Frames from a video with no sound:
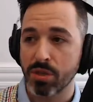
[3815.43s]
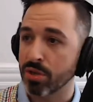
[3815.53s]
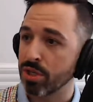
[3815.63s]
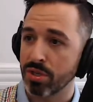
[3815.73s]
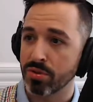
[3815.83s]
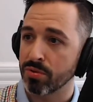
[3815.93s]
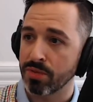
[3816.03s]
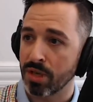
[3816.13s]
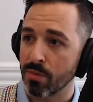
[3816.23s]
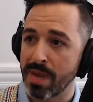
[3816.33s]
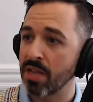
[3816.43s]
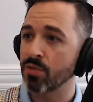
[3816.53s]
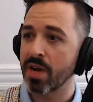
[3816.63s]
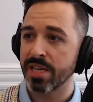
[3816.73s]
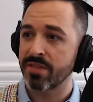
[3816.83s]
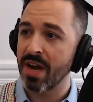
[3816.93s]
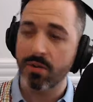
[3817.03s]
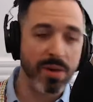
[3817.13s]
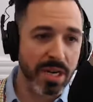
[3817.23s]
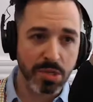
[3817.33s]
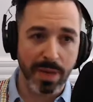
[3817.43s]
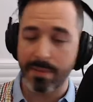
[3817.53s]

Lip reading: You could do, manual kinds of outreach.